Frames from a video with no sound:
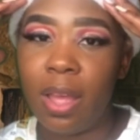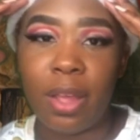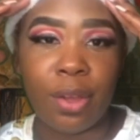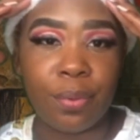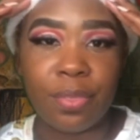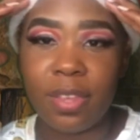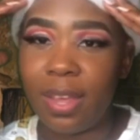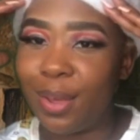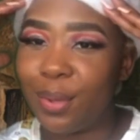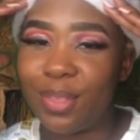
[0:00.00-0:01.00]

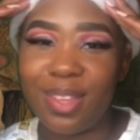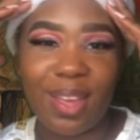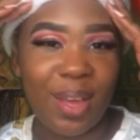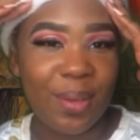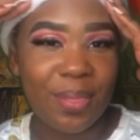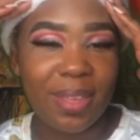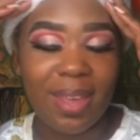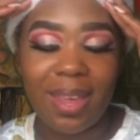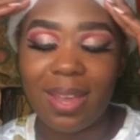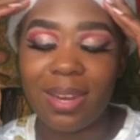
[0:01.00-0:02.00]

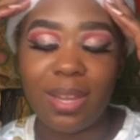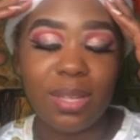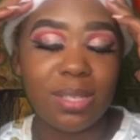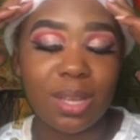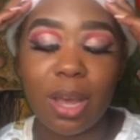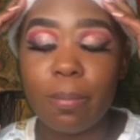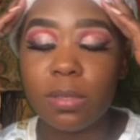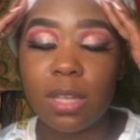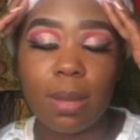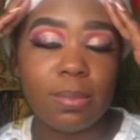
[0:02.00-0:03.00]
At least a couple
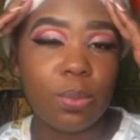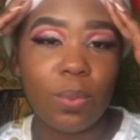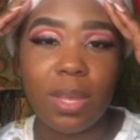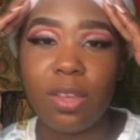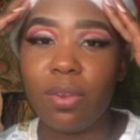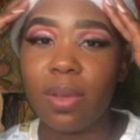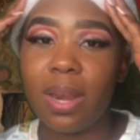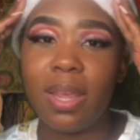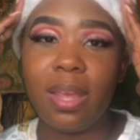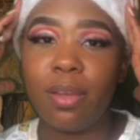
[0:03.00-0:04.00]
times a week. You don't gotta
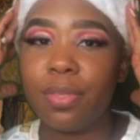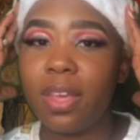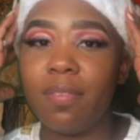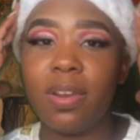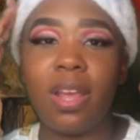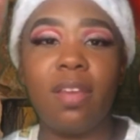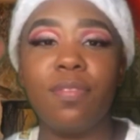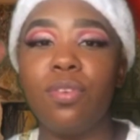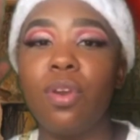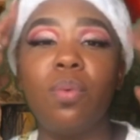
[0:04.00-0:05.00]
eat healthy every day
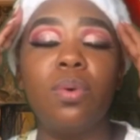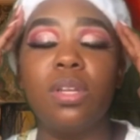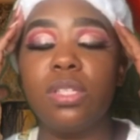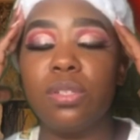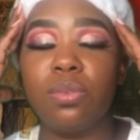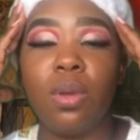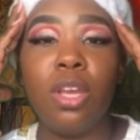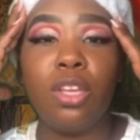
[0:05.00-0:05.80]
if you don't want to.